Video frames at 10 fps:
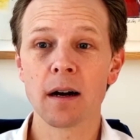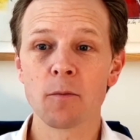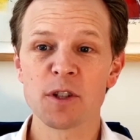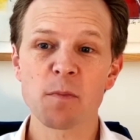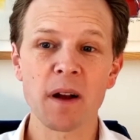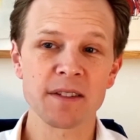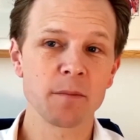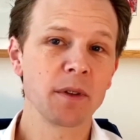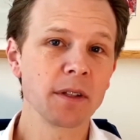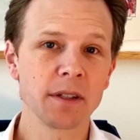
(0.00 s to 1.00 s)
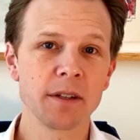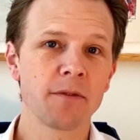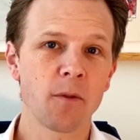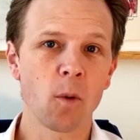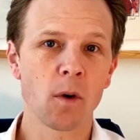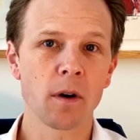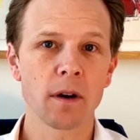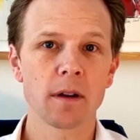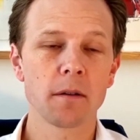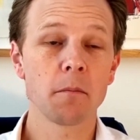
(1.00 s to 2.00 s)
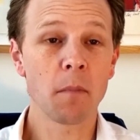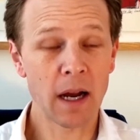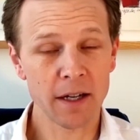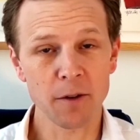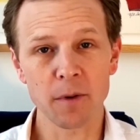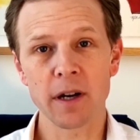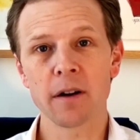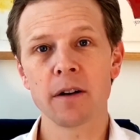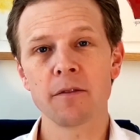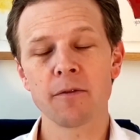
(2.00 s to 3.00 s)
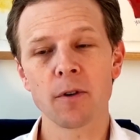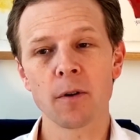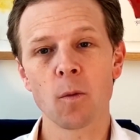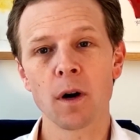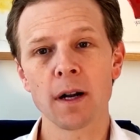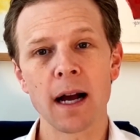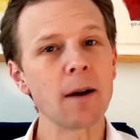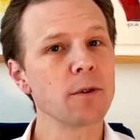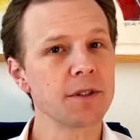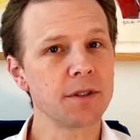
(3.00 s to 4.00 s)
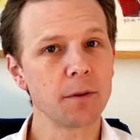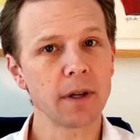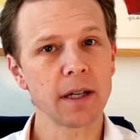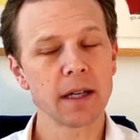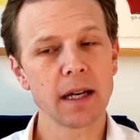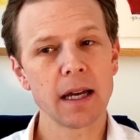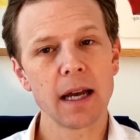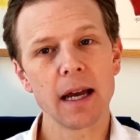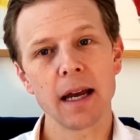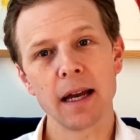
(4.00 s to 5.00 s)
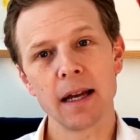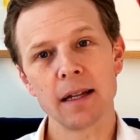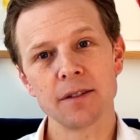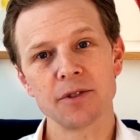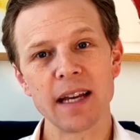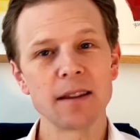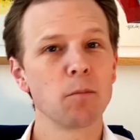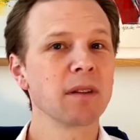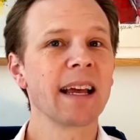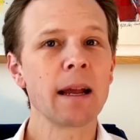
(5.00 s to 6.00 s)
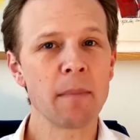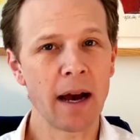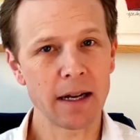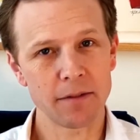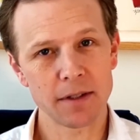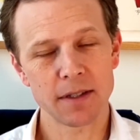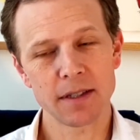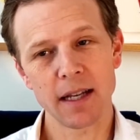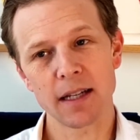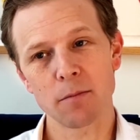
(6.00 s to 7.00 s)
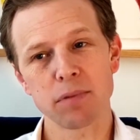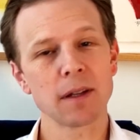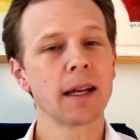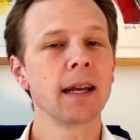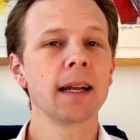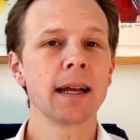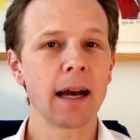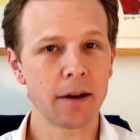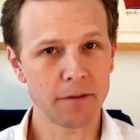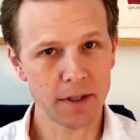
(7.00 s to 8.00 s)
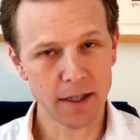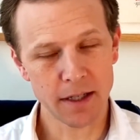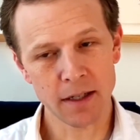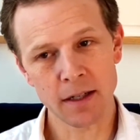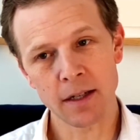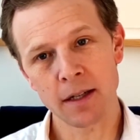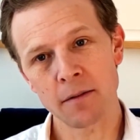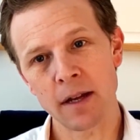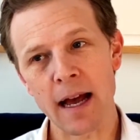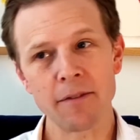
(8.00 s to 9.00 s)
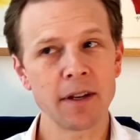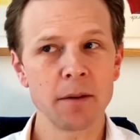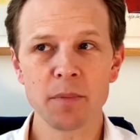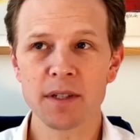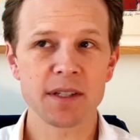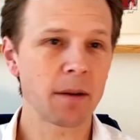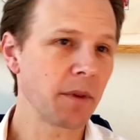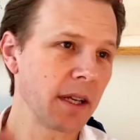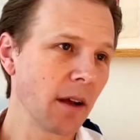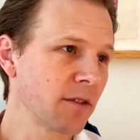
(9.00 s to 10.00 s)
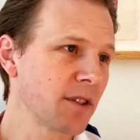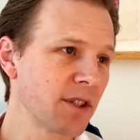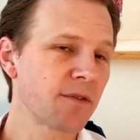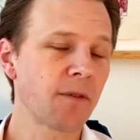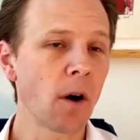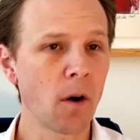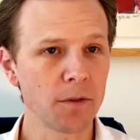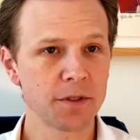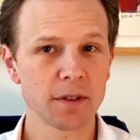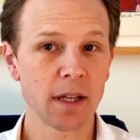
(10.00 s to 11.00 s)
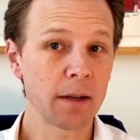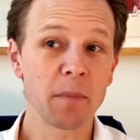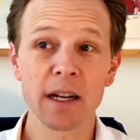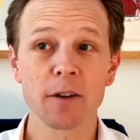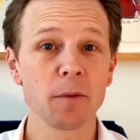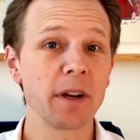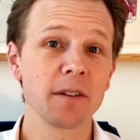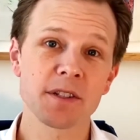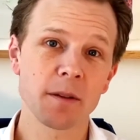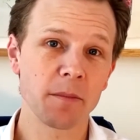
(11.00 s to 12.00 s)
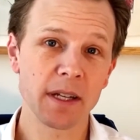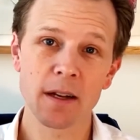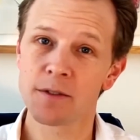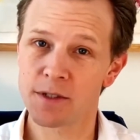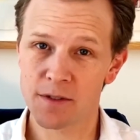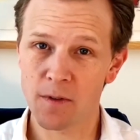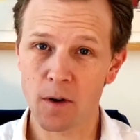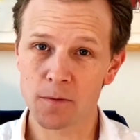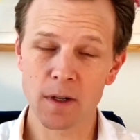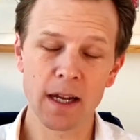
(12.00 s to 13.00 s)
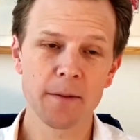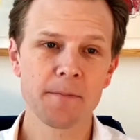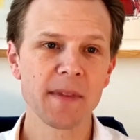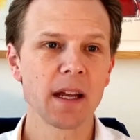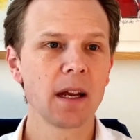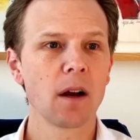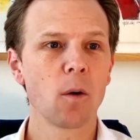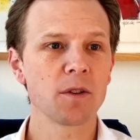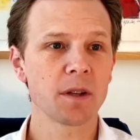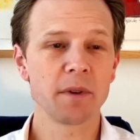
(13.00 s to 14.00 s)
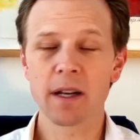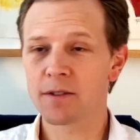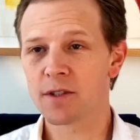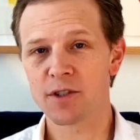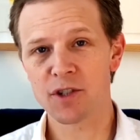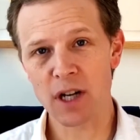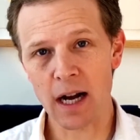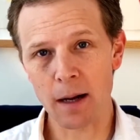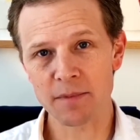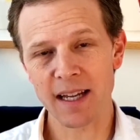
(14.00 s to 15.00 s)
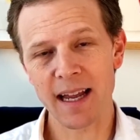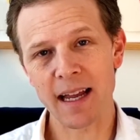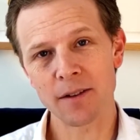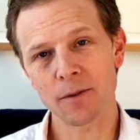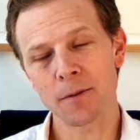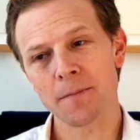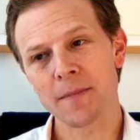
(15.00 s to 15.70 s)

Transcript: responsibility for my career and for what I was doing, and to take the blame out of it, to take complaining out of it, and having it be somebody else's fault, like my career is somebody else's fault, right? Or somebody else's job to handle.